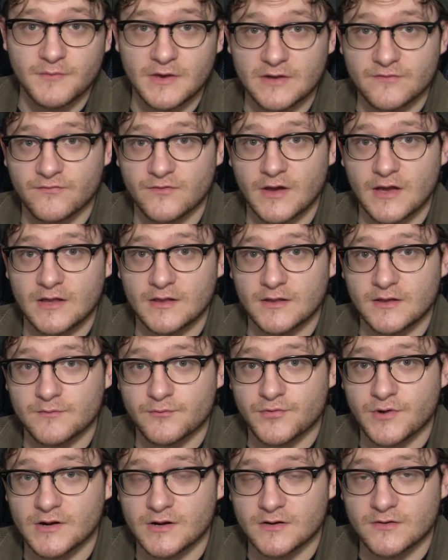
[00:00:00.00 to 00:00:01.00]
made for Alien
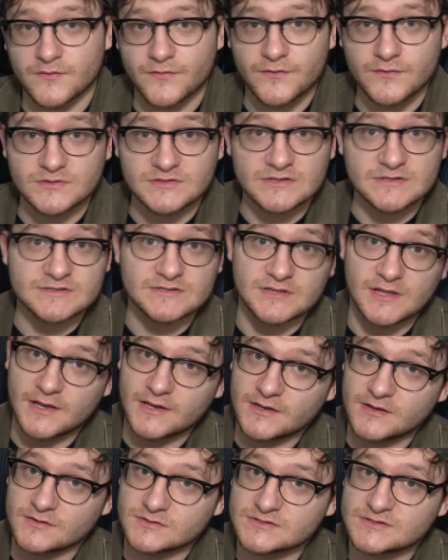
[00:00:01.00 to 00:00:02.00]
Predator enthusiasts
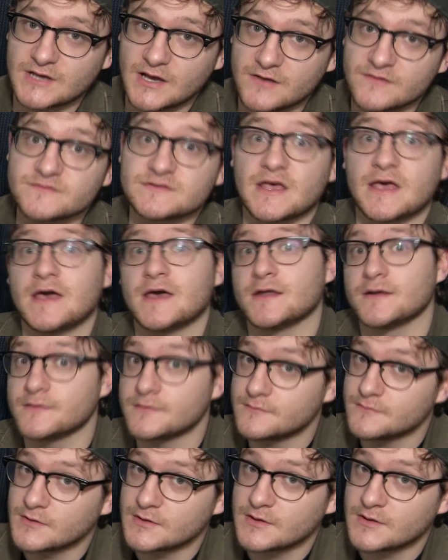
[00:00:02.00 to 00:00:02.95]
like yourselves and